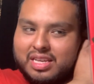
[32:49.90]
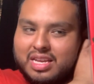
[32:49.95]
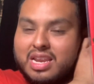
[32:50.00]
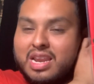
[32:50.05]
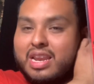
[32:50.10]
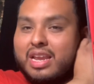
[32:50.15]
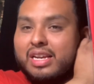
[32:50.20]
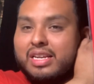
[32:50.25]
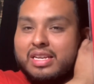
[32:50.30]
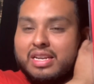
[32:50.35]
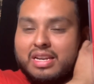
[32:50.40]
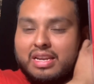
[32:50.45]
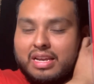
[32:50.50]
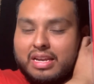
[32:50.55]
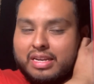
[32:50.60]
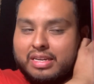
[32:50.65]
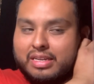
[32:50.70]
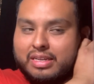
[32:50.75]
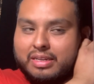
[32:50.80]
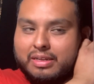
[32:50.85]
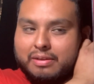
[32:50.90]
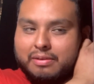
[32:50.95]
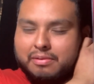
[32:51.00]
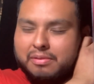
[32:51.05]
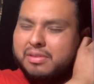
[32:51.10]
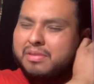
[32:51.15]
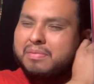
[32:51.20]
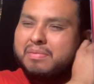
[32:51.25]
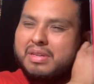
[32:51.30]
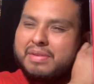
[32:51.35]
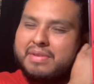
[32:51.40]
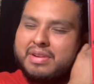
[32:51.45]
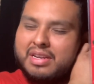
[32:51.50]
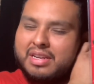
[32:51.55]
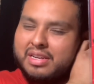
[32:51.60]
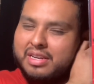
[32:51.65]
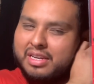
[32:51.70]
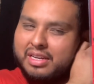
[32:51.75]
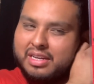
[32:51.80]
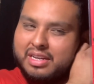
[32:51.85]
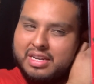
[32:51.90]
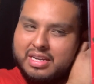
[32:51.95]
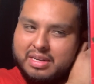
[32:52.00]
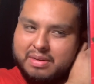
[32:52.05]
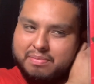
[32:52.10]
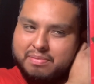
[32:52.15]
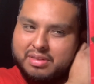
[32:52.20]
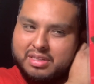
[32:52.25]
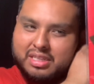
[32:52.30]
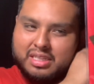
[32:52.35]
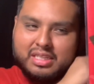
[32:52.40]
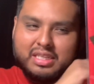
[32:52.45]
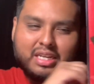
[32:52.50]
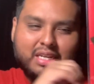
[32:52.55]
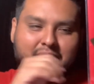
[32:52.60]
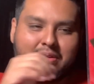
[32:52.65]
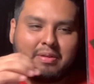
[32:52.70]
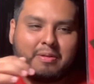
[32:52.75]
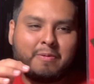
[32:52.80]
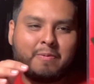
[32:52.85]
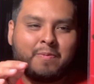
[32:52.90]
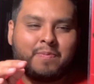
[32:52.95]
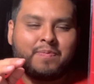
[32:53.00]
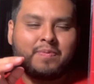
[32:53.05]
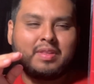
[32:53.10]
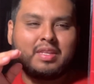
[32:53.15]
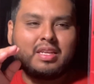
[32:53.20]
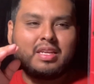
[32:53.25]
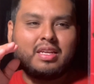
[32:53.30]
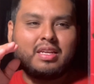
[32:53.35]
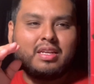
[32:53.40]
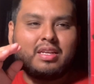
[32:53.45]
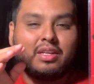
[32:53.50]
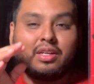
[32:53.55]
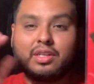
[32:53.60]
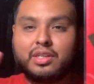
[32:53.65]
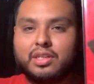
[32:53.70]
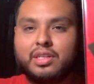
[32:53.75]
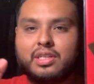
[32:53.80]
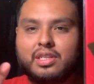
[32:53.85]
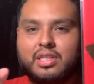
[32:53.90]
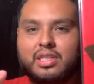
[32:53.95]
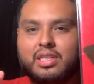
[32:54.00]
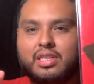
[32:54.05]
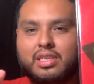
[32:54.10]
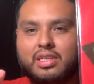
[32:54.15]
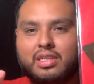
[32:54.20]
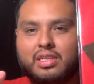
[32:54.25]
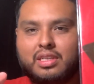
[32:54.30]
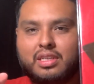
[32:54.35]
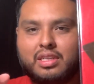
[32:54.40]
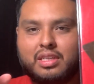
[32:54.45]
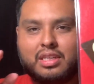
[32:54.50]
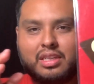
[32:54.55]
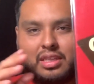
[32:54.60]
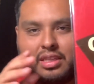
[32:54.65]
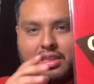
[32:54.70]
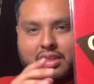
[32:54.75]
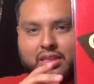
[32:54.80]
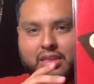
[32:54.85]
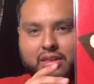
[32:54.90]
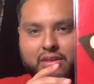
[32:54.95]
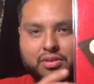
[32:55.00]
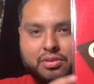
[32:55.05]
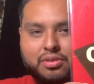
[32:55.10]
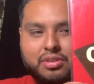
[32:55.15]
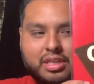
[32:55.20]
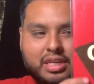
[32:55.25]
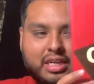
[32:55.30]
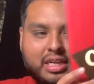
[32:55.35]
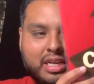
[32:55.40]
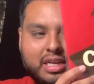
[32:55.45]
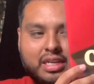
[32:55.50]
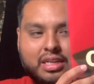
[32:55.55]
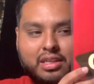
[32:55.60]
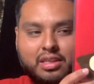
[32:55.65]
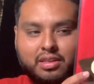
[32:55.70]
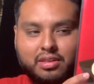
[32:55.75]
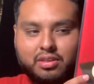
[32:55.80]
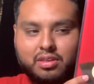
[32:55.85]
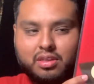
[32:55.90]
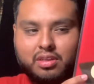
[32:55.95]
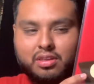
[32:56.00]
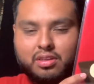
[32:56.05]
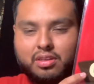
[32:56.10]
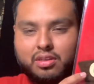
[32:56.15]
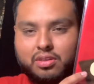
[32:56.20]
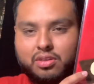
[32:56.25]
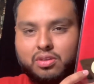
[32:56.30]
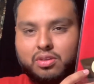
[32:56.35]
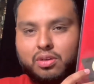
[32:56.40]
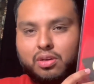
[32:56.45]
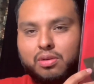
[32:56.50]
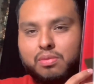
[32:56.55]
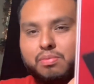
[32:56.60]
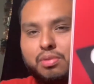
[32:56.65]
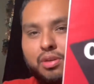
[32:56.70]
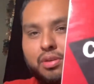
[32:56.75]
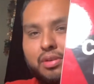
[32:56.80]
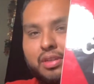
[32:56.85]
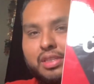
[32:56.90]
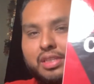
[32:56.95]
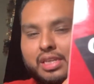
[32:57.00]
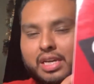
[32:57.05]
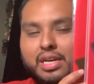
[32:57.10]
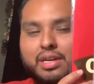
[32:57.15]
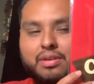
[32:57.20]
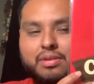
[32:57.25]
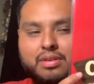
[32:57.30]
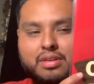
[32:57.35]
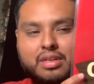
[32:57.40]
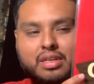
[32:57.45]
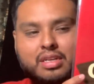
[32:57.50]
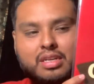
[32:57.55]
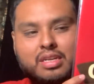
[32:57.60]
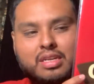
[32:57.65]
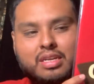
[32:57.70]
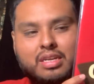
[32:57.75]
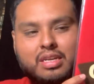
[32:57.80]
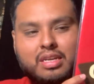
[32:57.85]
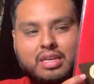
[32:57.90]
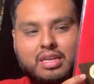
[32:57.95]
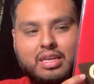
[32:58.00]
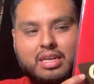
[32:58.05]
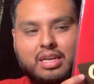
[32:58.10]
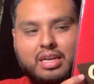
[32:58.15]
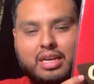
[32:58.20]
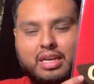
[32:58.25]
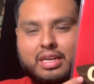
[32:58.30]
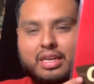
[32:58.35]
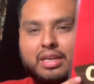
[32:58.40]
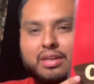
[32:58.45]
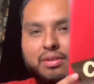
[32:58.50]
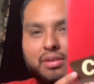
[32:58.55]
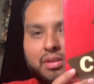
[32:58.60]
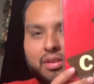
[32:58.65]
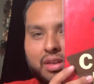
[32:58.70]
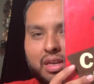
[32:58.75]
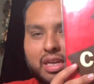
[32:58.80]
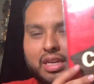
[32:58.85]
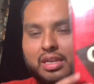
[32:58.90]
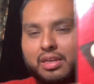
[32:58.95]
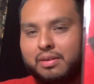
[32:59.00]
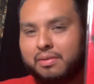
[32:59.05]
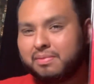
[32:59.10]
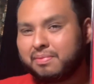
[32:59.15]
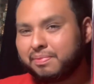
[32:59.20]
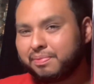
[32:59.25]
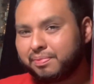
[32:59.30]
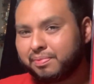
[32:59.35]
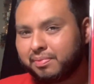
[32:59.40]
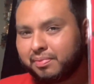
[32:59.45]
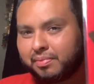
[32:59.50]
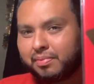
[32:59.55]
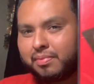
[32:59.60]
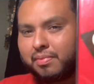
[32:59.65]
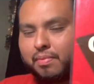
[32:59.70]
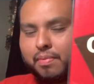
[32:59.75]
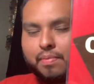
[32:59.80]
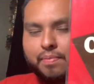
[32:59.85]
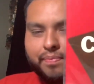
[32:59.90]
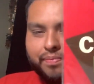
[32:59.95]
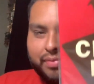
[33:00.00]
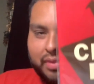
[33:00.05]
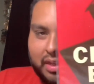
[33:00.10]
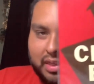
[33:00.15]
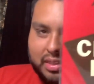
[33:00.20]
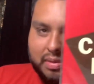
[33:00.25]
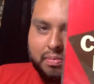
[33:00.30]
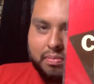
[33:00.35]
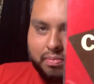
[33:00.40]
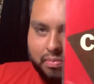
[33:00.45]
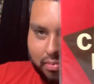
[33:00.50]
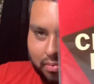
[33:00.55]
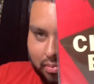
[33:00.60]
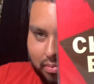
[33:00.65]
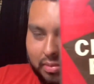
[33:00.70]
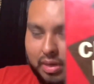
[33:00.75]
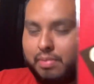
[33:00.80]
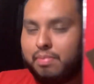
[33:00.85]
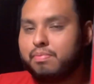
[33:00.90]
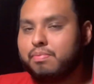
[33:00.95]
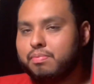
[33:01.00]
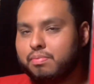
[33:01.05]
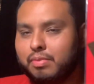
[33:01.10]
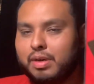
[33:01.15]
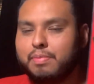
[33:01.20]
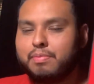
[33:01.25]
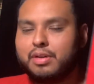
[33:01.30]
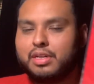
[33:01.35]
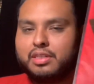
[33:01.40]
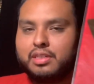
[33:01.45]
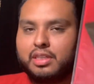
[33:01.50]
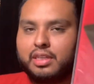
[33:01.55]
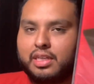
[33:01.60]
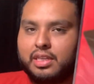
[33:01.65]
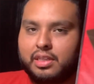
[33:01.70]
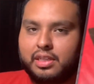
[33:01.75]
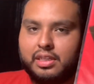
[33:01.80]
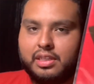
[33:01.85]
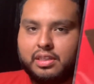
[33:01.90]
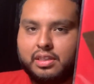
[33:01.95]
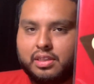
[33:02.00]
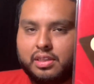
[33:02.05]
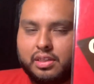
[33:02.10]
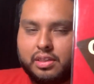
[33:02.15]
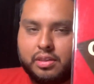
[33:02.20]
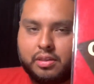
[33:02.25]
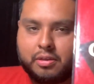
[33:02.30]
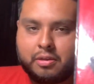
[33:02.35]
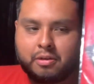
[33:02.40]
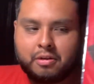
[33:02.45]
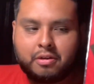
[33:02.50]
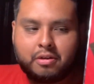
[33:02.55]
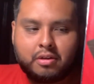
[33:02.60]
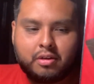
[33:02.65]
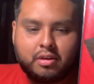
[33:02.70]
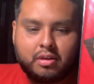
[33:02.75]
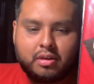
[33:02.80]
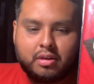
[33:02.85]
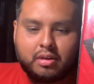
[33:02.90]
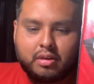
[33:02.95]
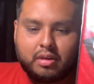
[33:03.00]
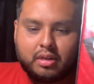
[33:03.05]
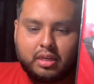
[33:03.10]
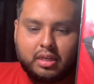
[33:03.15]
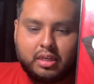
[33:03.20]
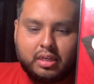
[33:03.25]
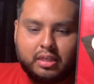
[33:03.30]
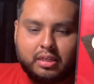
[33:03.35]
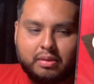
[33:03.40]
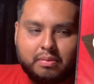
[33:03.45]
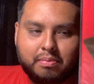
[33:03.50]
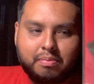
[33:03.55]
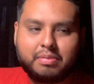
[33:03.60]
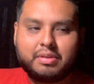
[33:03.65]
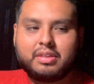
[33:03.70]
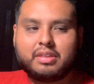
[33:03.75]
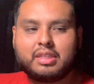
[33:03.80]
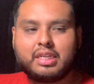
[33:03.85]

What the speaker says: neck and neck. Well, maybe not neck and neck, but just how good the OG and the Tone Poet sound, and how clean this my pressing at least is. But